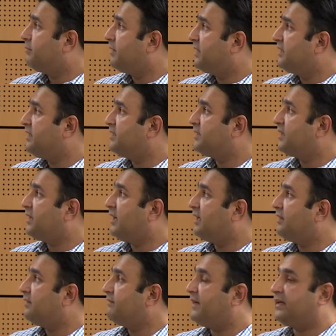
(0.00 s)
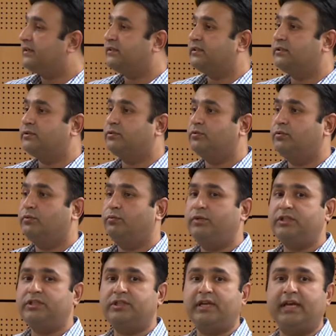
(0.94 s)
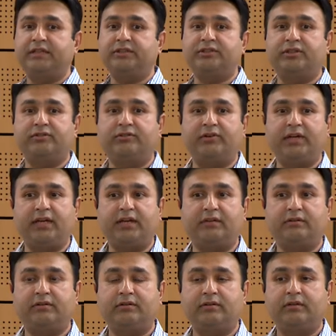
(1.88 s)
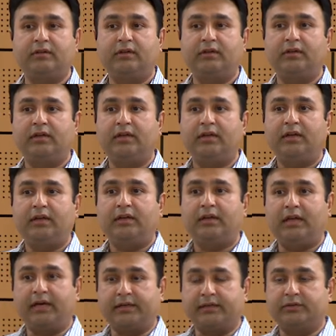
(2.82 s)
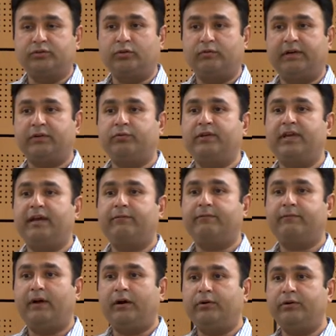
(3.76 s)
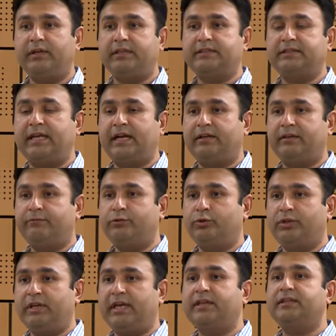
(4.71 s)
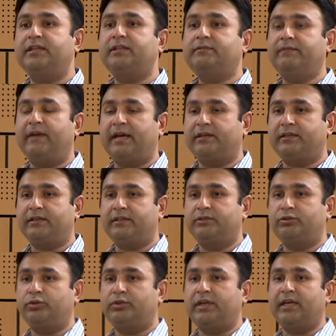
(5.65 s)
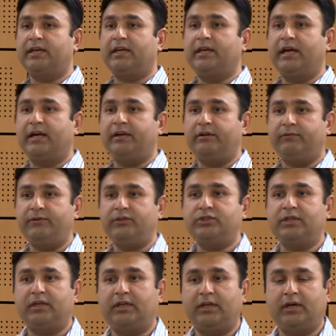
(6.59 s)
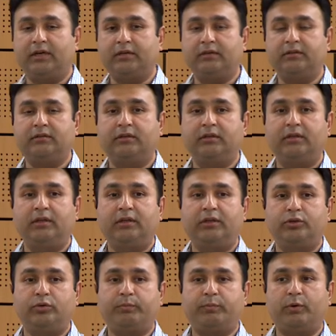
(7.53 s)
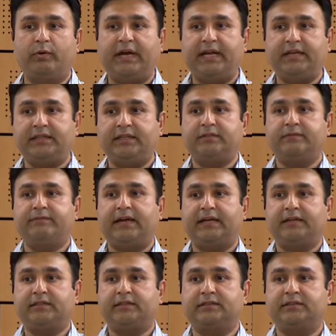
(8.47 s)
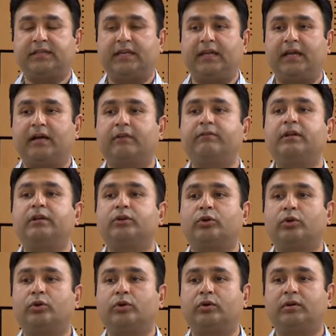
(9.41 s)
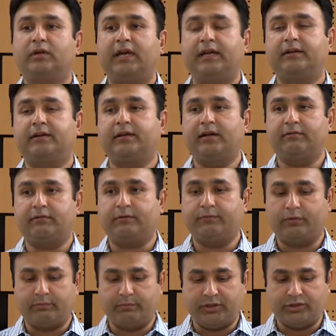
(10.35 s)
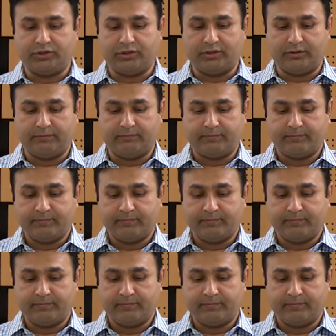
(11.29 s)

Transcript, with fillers: but these are all the factors which can generate lung. So what we have found is that if you take these factors, you take an artificial lung, you provide these factors, the lung will grow and recover from injury.